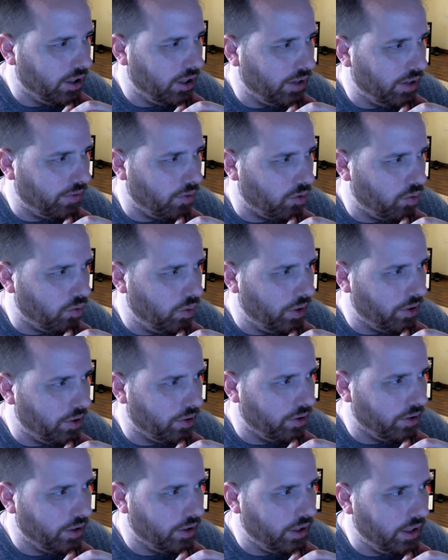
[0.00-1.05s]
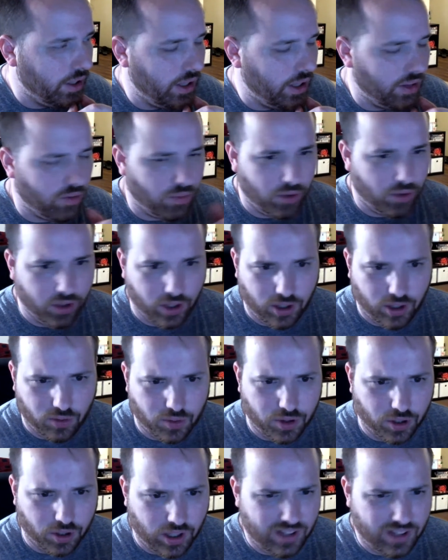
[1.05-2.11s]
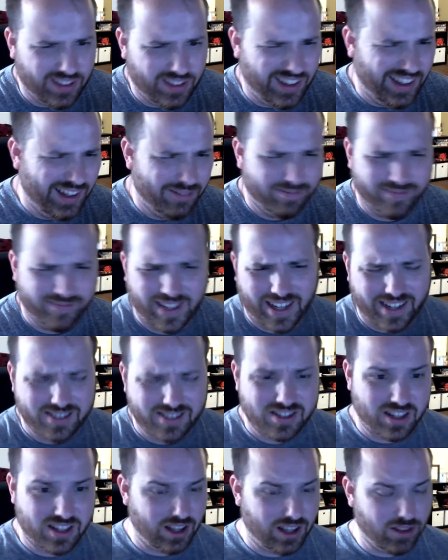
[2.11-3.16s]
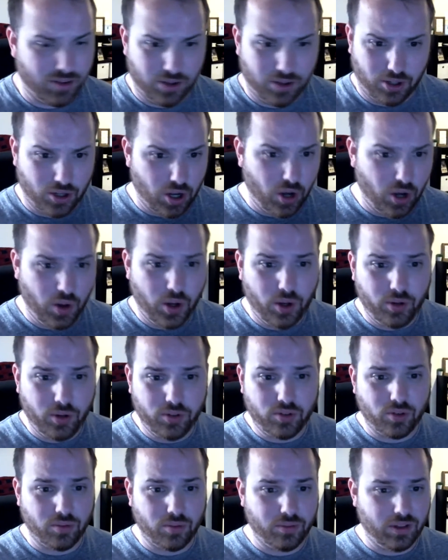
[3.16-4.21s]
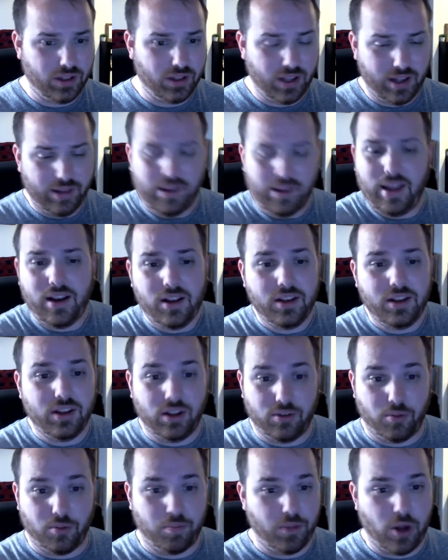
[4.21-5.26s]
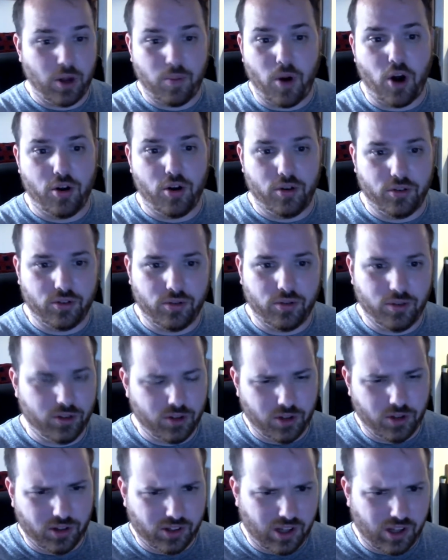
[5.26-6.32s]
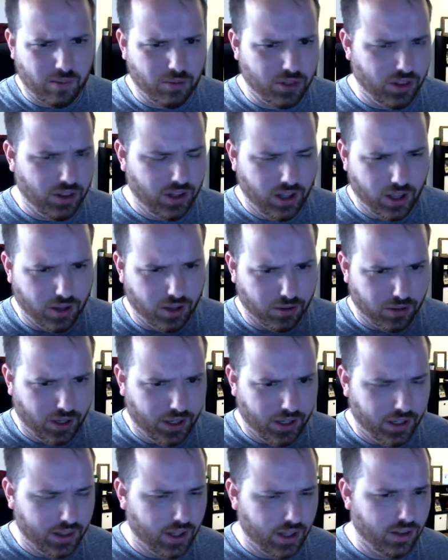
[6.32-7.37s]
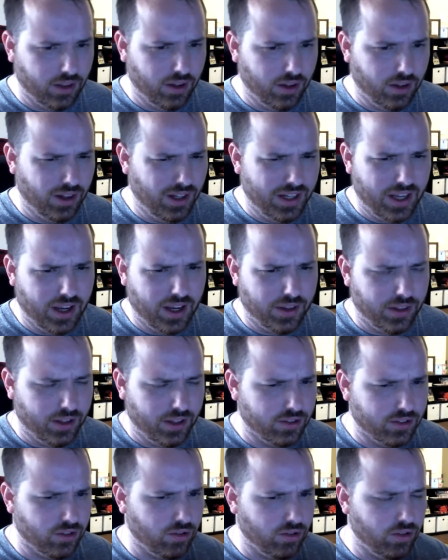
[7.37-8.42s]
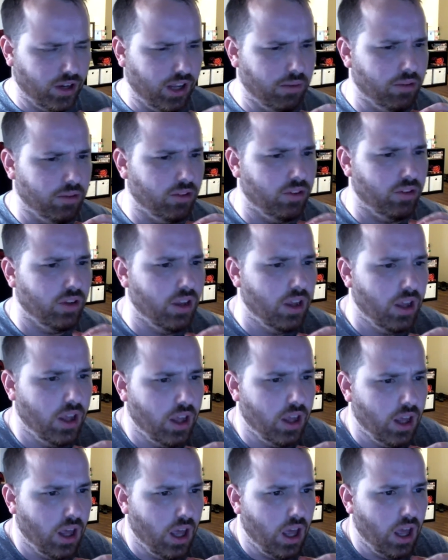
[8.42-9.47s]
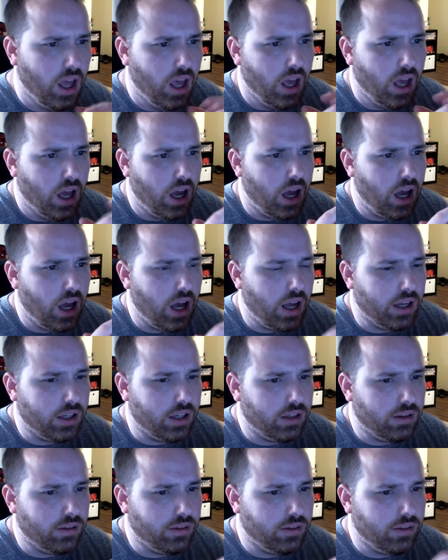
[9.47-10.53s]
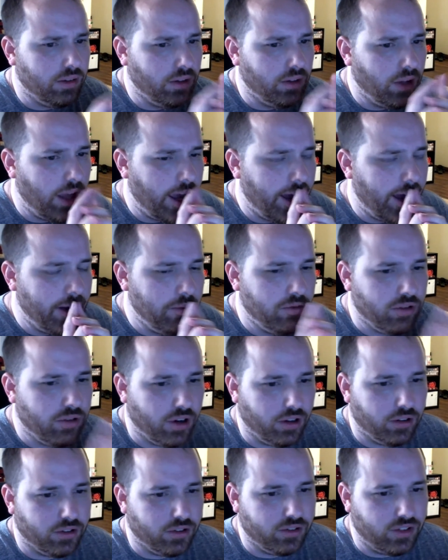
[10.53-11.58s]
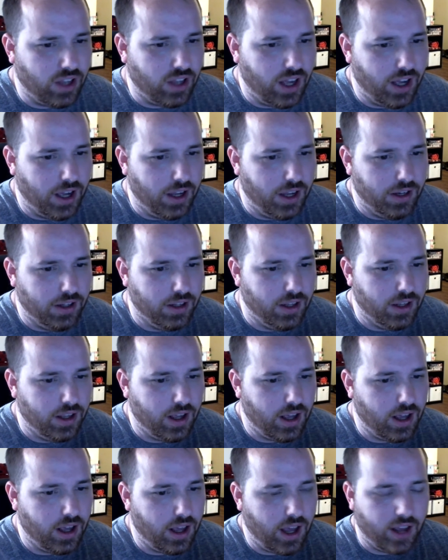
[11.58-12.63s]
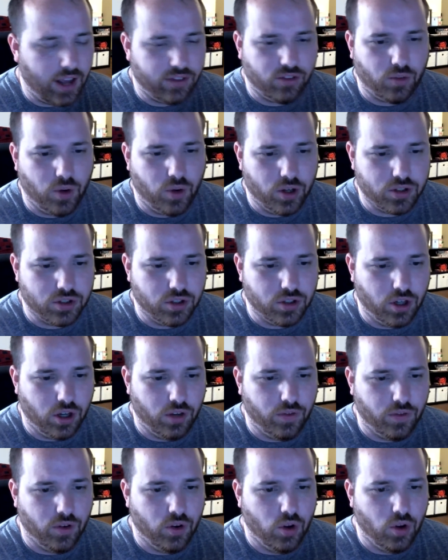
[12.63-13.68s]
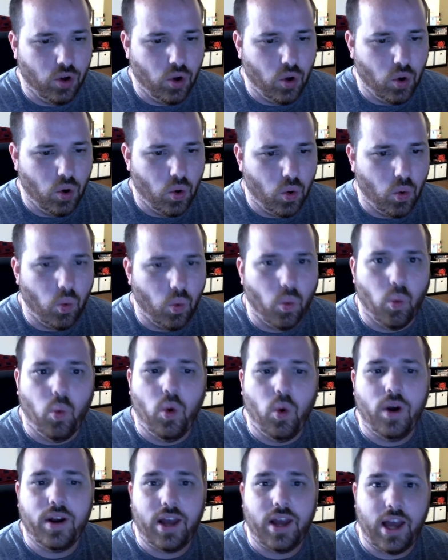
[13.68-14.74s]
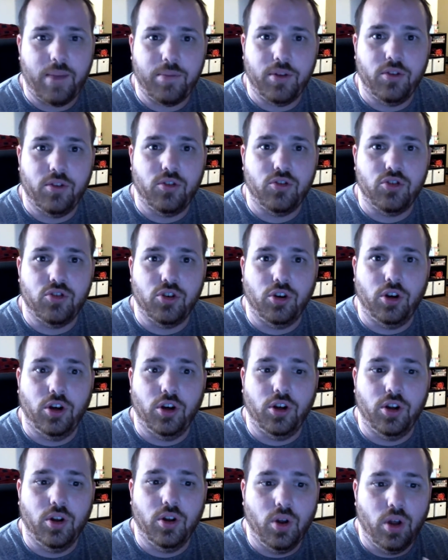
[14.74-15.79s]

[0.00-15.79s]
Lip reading: For Twitter, he's the I guess either the co-host, and technically they're partners. It's the same with the other lady, Lydia, I think her name is. Adam Crigler asked the question of what happens should